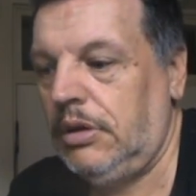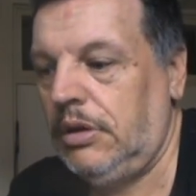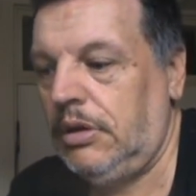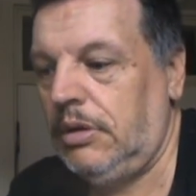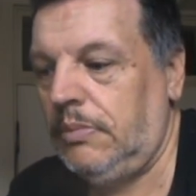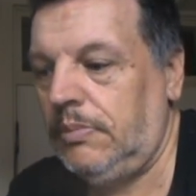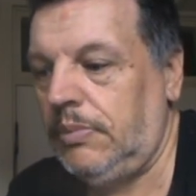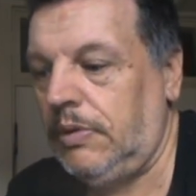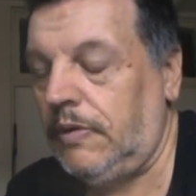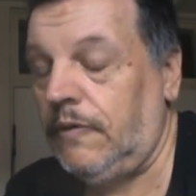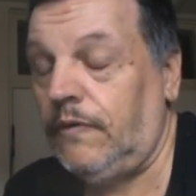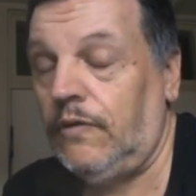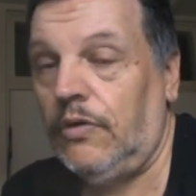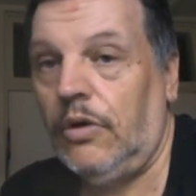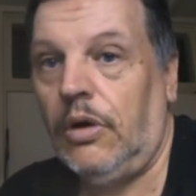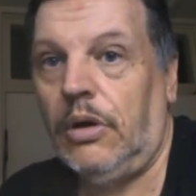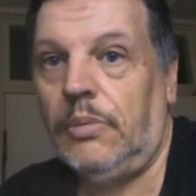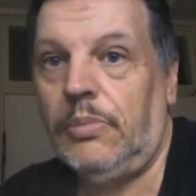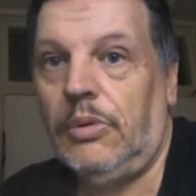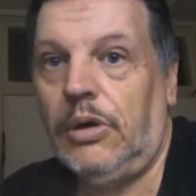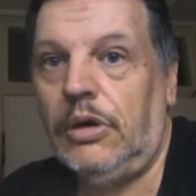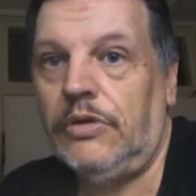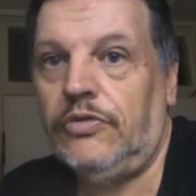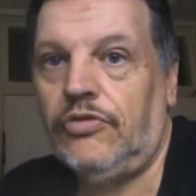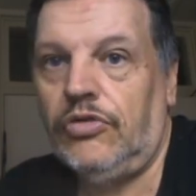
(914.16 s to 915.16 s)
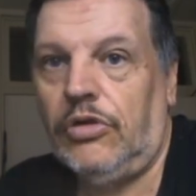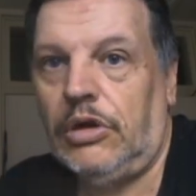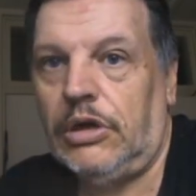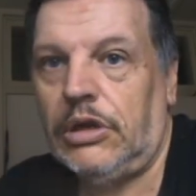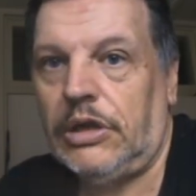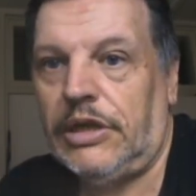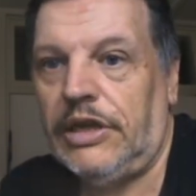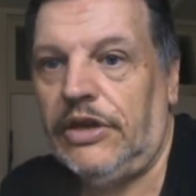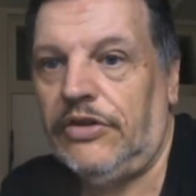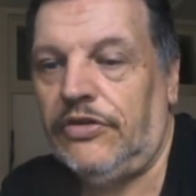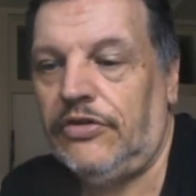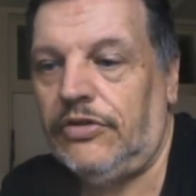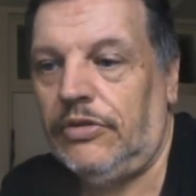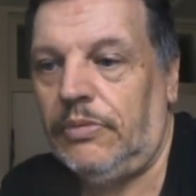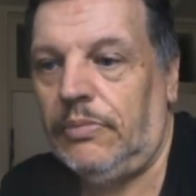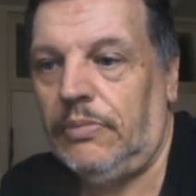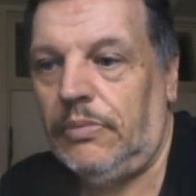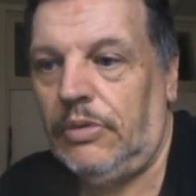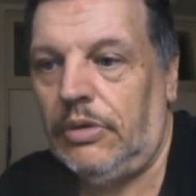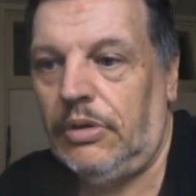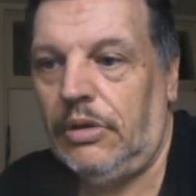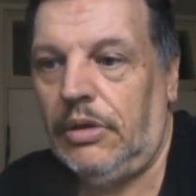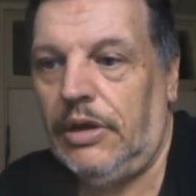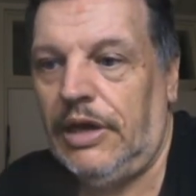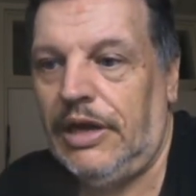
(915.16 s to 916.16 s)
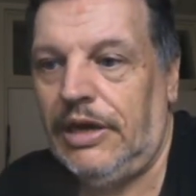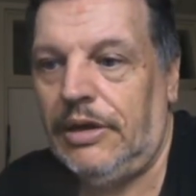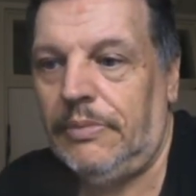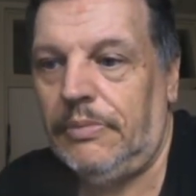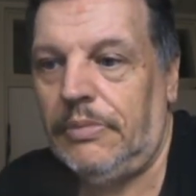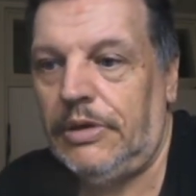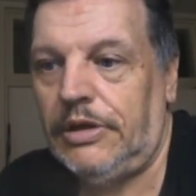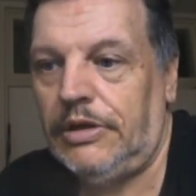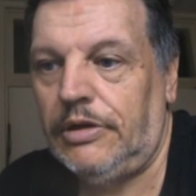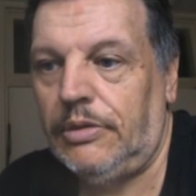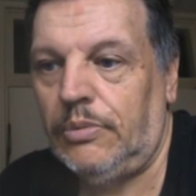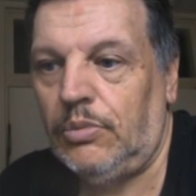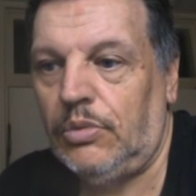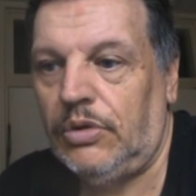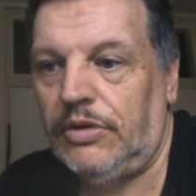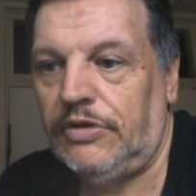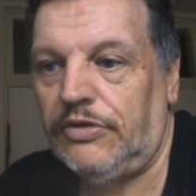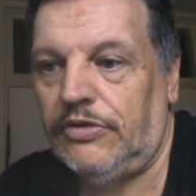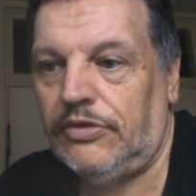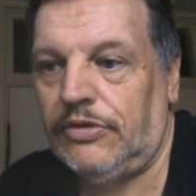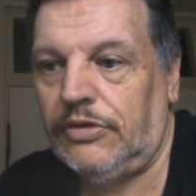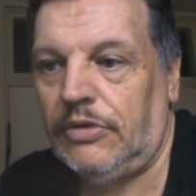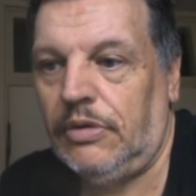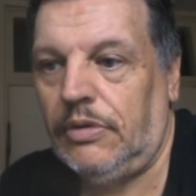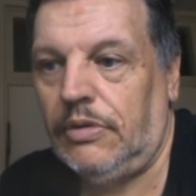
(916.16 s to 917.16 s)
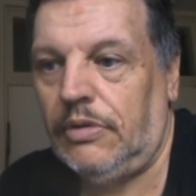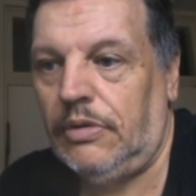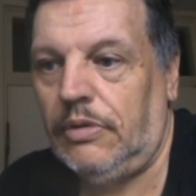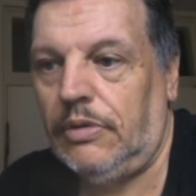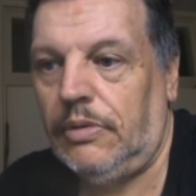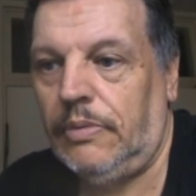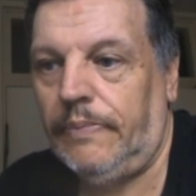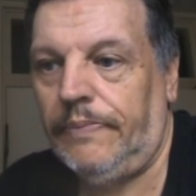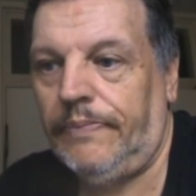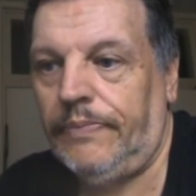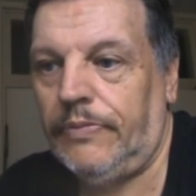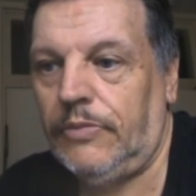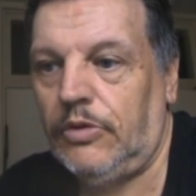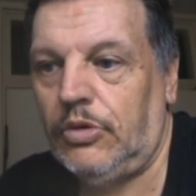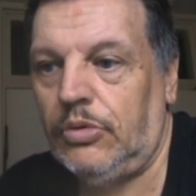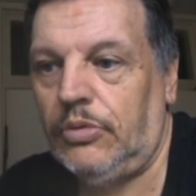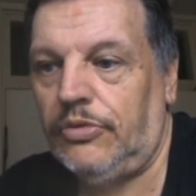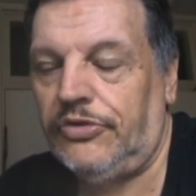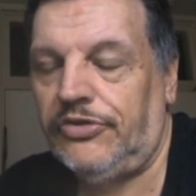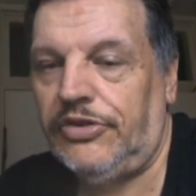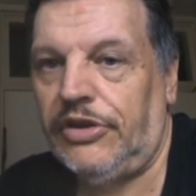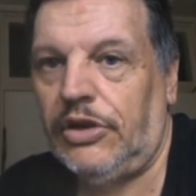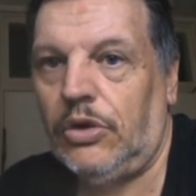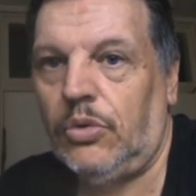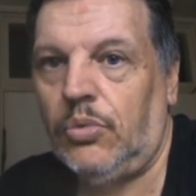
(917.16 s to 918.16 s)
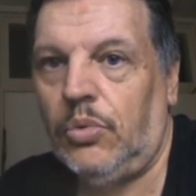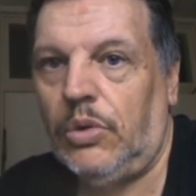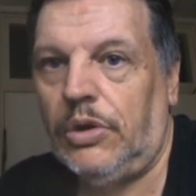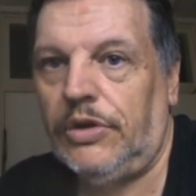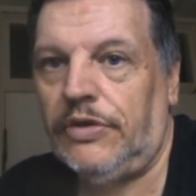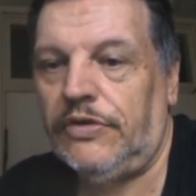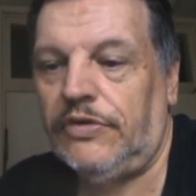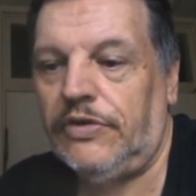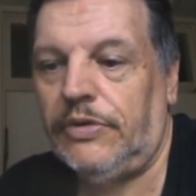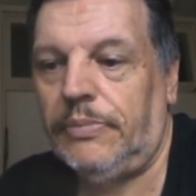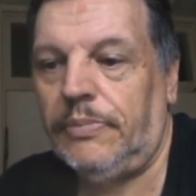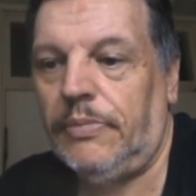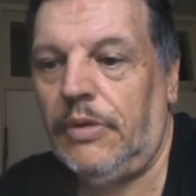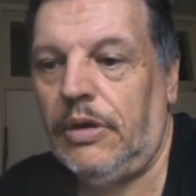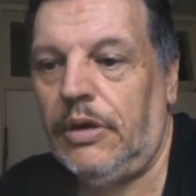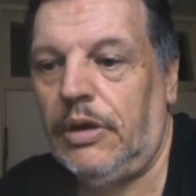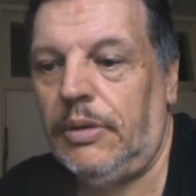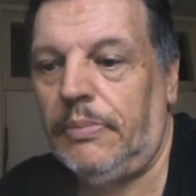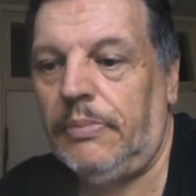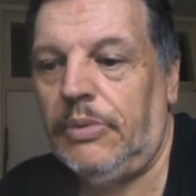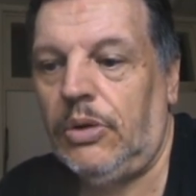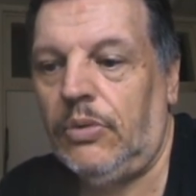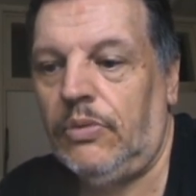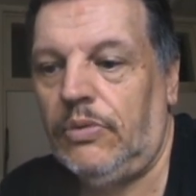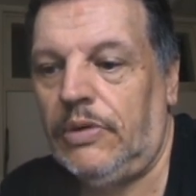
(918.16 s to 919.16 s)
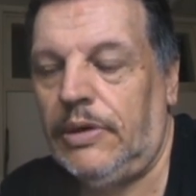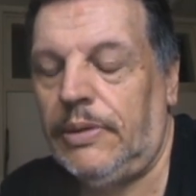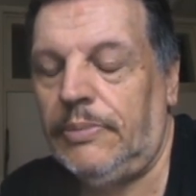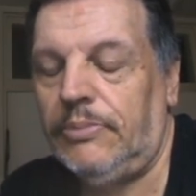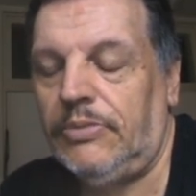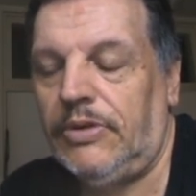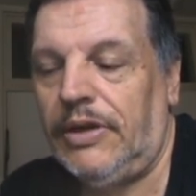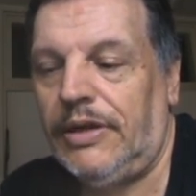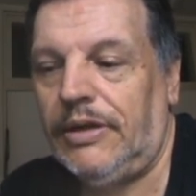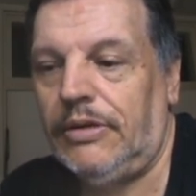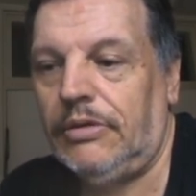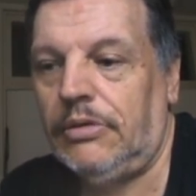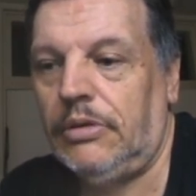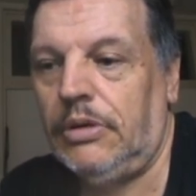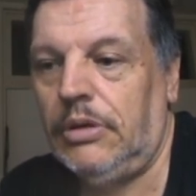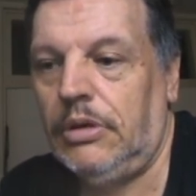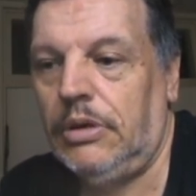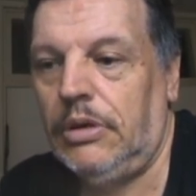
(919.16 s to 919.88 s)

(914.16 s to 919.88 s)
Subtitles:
But if not, I might try to get some aluminium ones or zinc ones and melt them down.